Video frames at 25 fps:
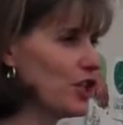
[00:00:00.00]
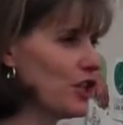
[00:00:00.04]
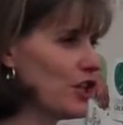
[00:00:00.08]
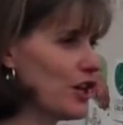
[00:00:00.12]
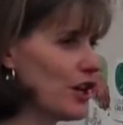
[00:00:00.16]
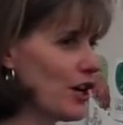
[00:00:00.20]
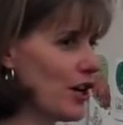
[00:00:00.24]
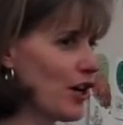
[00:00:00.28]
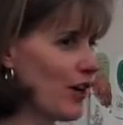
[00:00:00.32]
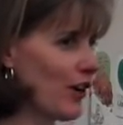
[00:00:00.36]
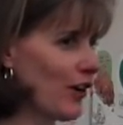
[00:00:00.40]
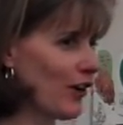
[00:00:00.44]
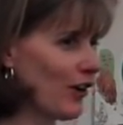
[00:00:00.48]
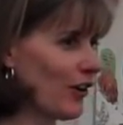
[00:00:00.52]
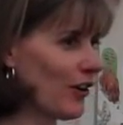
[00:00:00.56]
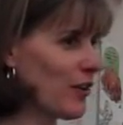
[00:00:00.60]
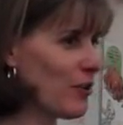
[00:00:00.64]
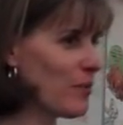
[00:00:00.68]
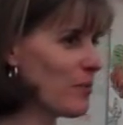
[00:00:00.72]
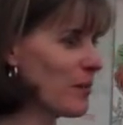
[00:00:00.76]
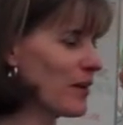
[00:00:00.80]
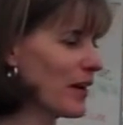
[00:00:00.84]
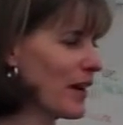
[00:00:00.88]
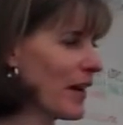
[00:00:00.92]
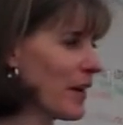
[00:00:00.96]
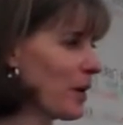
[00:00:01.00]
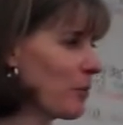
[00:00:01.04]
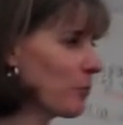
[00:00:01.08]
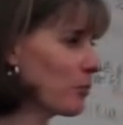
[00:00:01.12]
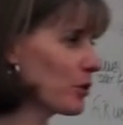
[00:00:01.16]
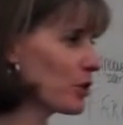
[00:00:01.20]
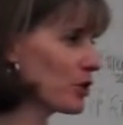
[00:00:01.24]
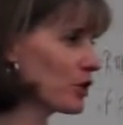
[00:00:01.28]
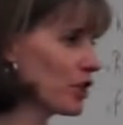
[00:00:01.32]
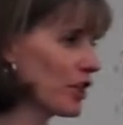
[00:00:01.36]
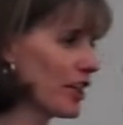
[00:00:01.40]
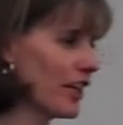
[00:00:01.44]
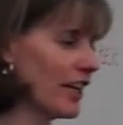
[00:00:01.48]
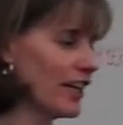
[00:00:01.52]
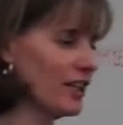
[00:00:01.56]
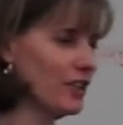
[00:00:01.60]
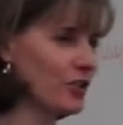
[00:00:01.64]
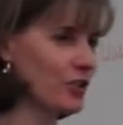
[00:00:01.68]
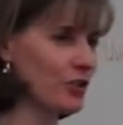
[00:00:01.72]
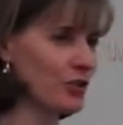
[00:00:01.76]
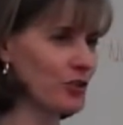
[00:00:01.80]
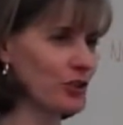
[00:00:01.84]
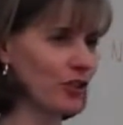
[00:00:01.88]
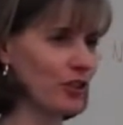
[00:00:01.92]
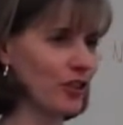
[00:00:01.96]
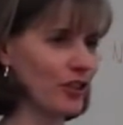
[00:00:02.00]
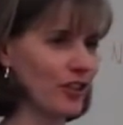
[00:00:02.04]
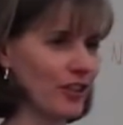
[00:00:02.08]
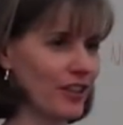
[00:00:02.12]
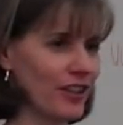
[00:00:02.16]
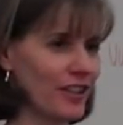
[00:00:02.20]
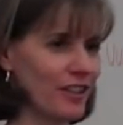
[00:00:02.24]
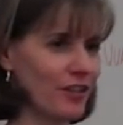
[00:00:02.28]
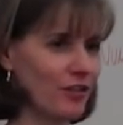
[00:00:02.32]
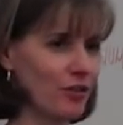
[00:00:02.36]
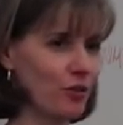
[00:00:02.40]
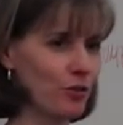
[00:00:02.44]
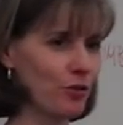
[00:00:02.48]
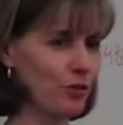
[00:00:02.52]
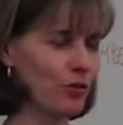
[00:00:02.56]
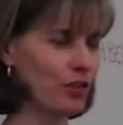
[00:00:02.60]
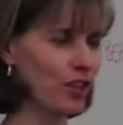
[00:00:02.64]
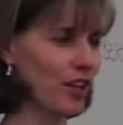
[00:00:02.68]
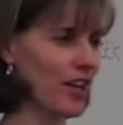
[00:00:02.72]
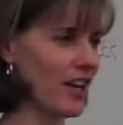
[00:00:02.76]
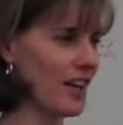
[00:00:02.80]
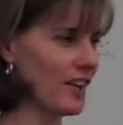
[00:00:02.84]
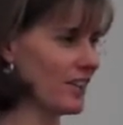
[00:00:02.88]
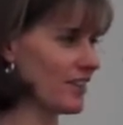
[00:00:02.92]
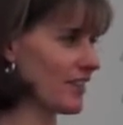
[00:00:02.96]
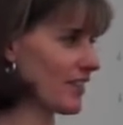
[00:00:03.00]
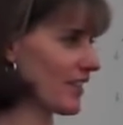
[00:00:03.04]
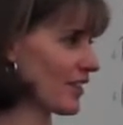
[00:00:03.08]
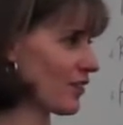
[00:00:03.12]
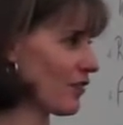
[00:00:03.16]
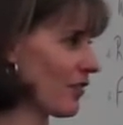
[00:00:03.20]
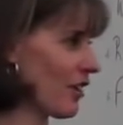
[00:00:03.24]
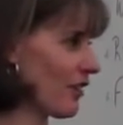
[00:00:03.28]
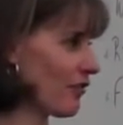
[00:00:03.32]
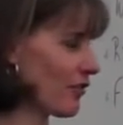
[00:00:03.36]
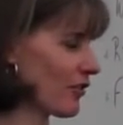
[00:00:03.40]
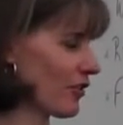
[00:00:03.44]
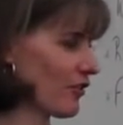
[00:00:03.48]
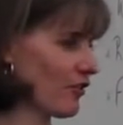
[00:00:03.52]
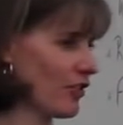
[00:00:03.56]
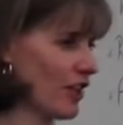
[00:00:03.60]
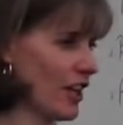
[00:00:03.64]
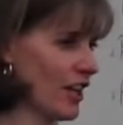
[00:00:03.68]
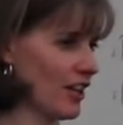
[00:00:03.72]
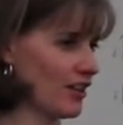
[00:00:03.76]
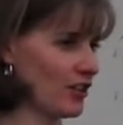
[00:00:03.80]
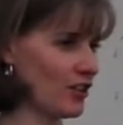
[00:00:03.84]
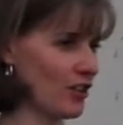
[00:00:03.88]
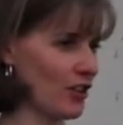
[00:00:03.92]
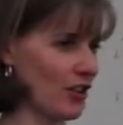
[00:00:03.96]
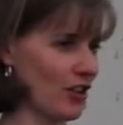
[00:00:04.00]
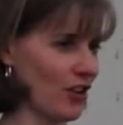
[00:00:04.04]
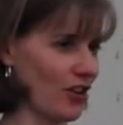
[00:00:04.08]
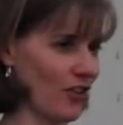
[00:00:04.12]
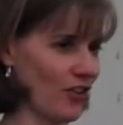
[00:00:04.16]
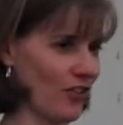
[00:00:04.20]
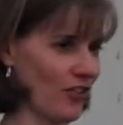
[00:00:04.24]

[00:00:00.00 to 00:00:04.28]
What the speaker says: No, but I appreciate your enthusiastic offer of an answer.